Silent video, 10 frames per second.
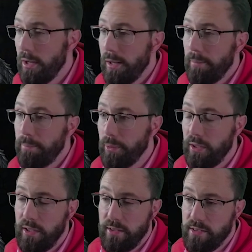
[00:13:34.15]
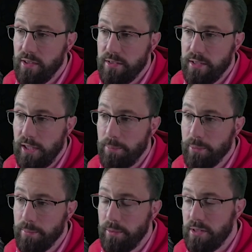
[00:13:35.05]
but it is hard to keep up
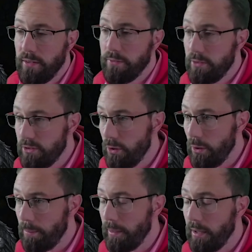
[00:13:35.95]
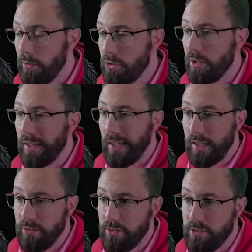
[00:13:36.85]
because you have to stop and try and
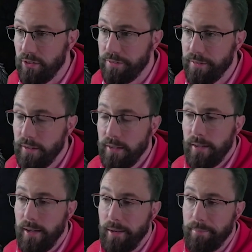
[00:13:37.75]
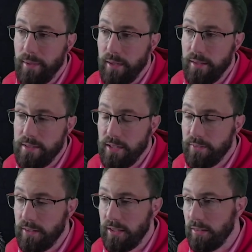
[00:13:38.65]
kill stuff, and you have to
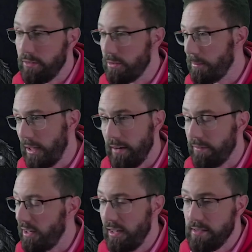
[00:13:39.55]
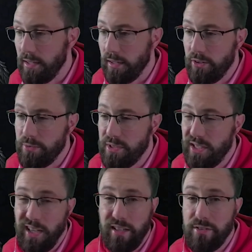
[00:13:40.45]
kill something every 8 seconds, which
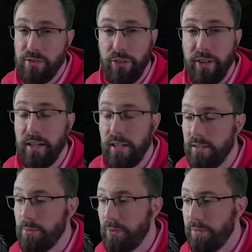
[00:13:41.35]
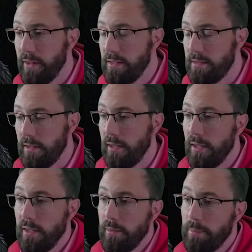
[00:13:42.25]
again is not that easy with Frenzy
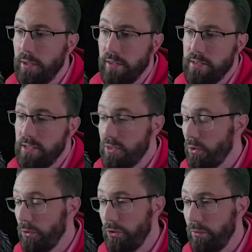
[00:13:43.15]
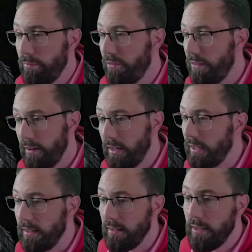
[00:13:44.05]
because it's got very
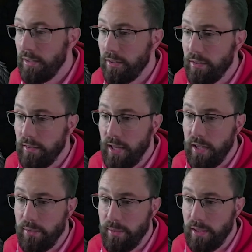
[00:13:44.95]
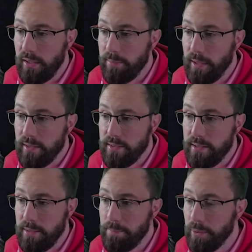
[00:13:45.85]
little kind of AoE
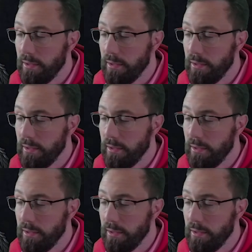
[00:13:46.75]
capacity. But